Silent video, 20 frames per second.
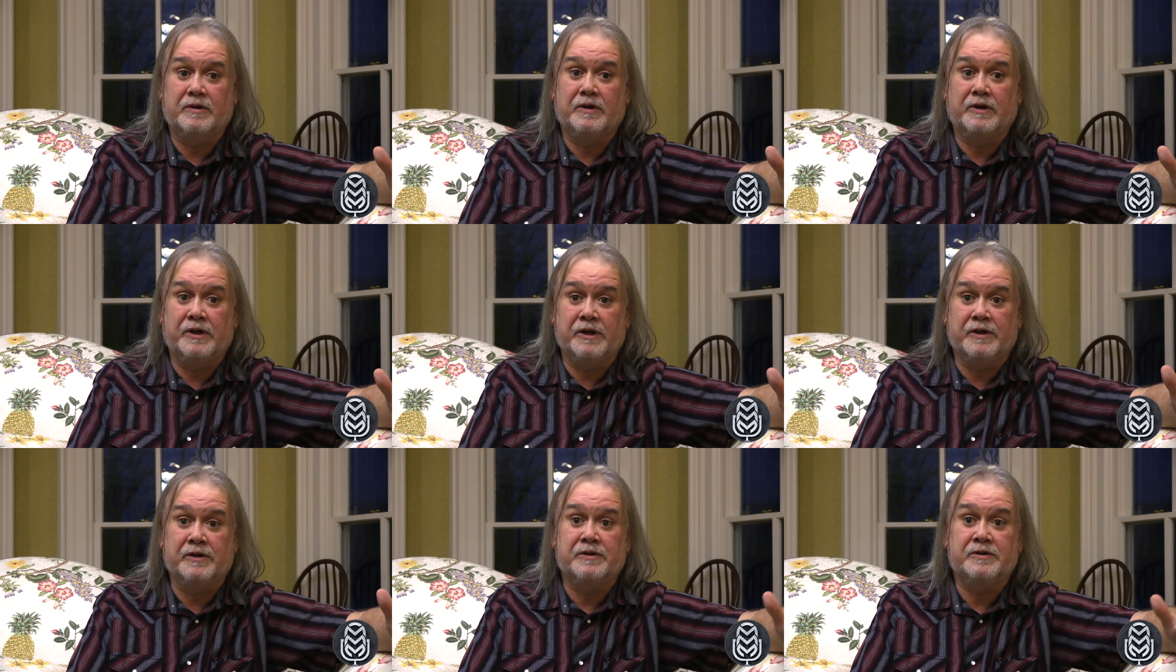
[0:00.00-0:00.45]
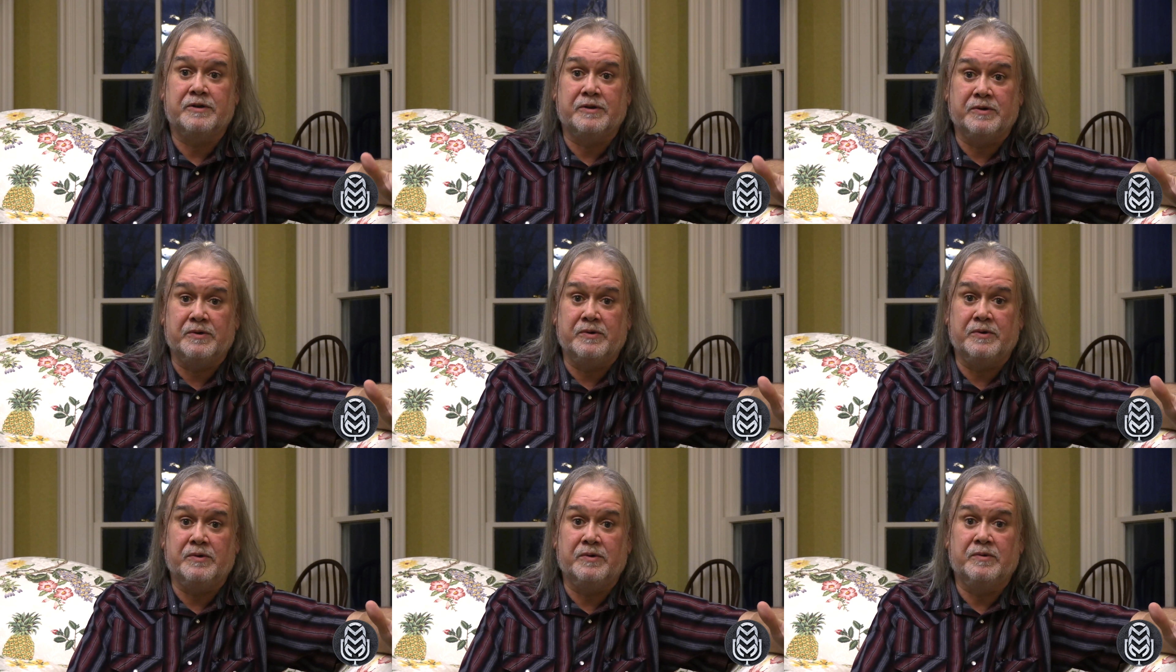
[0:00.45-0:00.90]

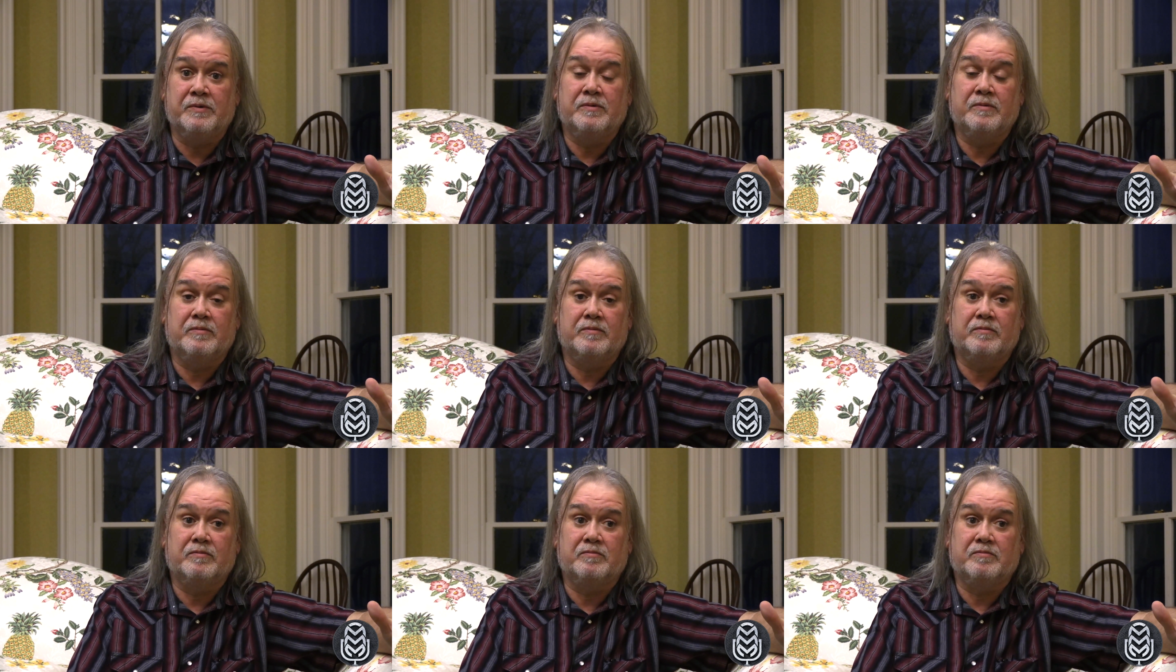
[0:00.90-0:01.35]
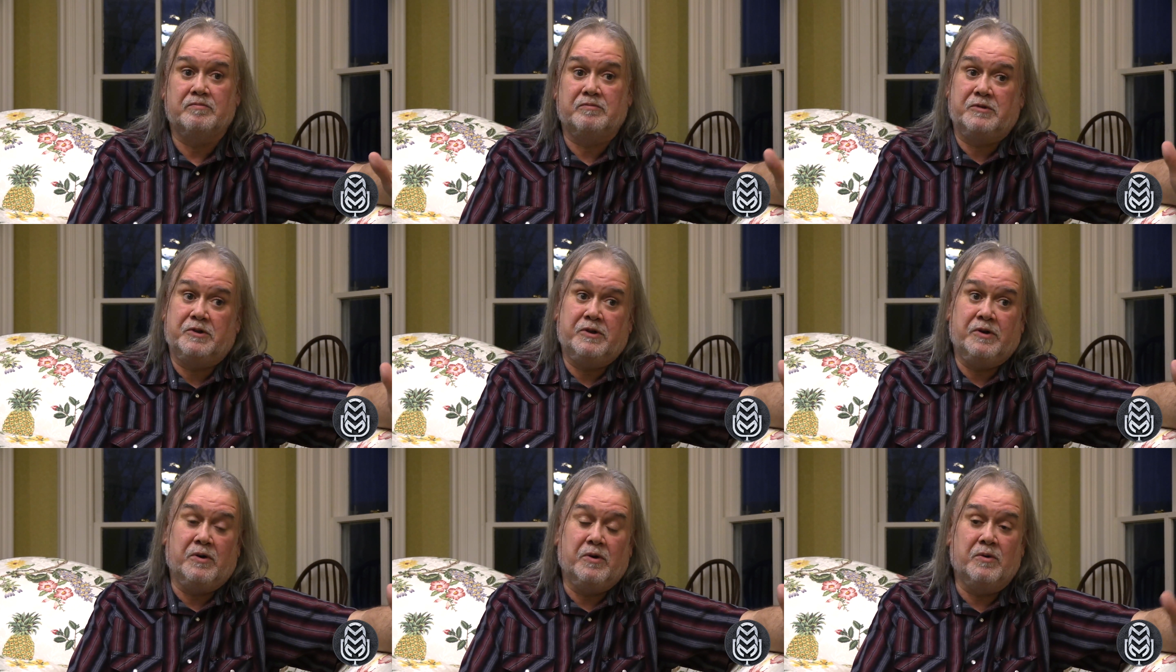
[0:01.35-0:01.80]
into,
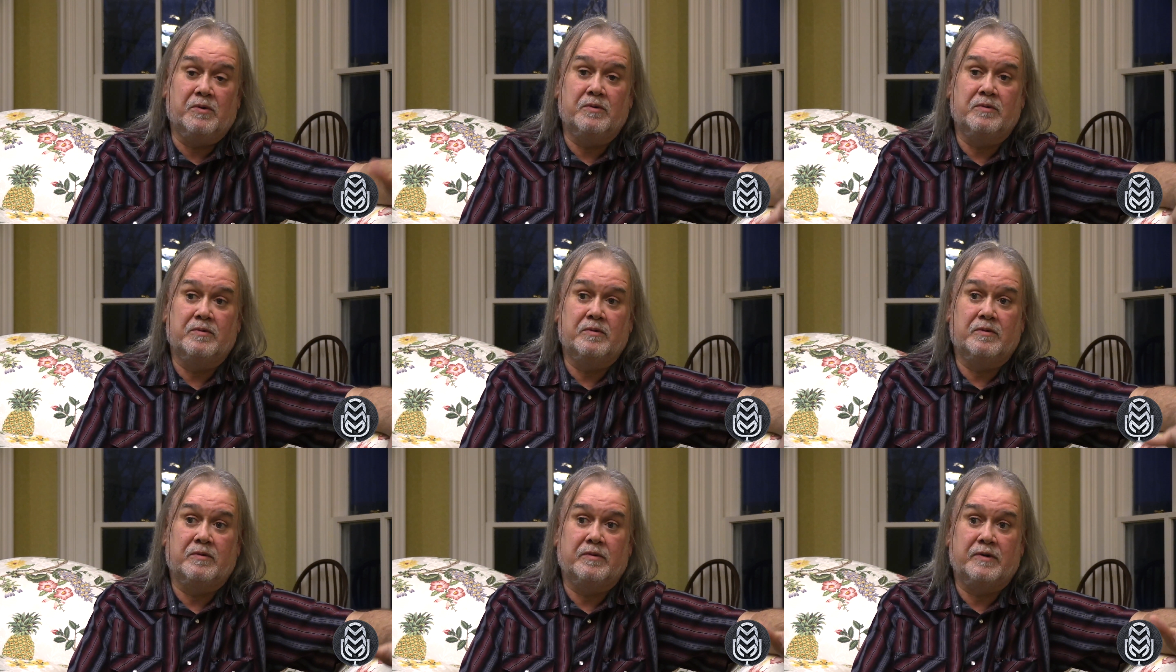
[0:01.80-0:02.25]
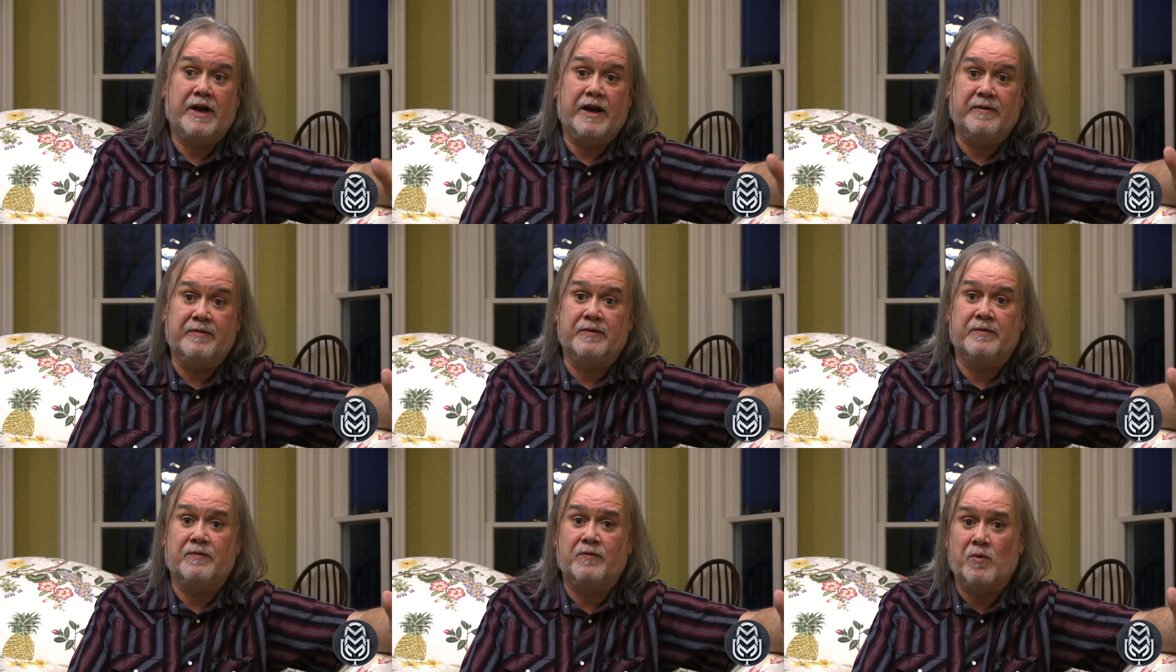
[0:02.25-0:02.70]

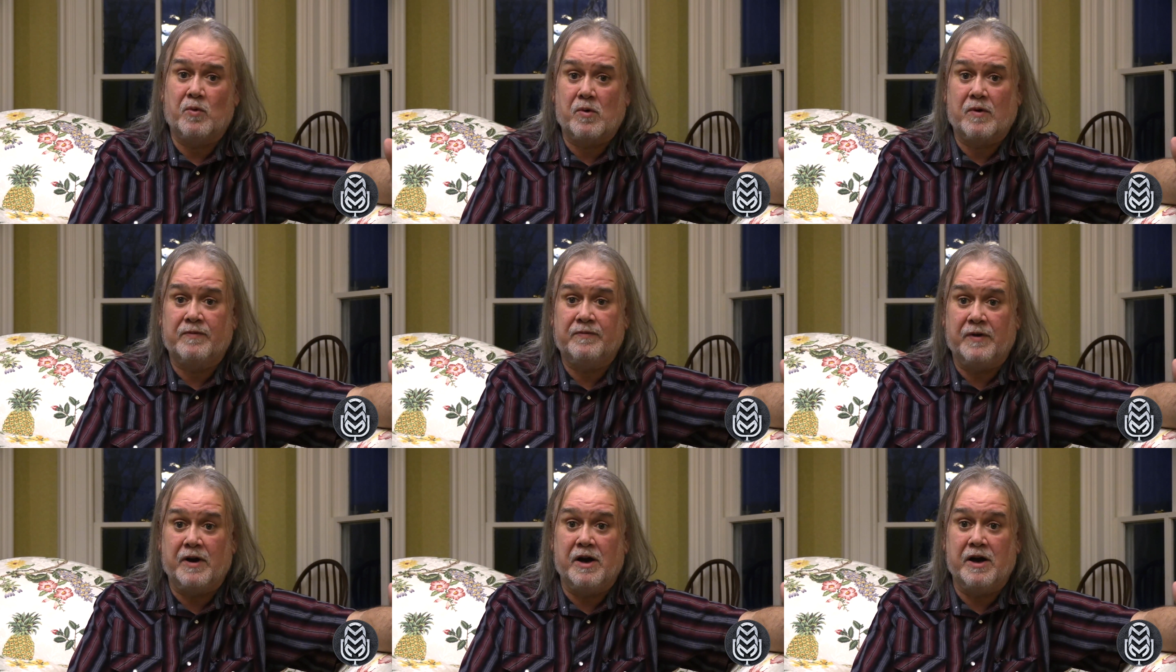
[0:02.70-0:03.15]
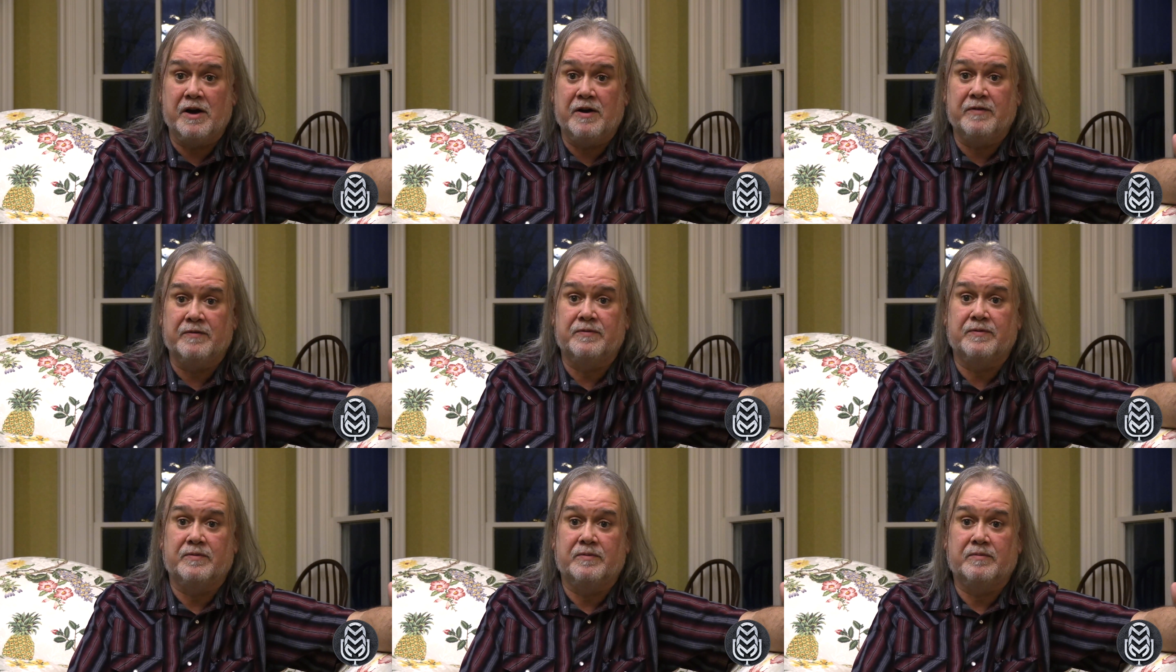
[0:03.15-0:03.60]
having 4 or
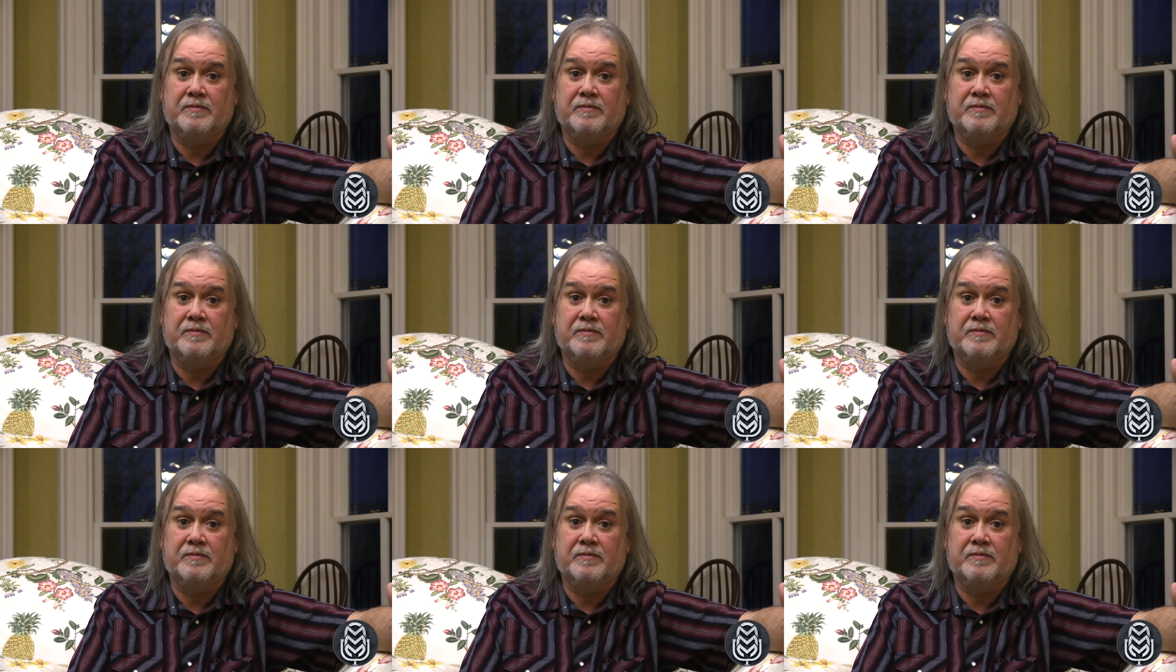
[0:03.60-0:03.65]
5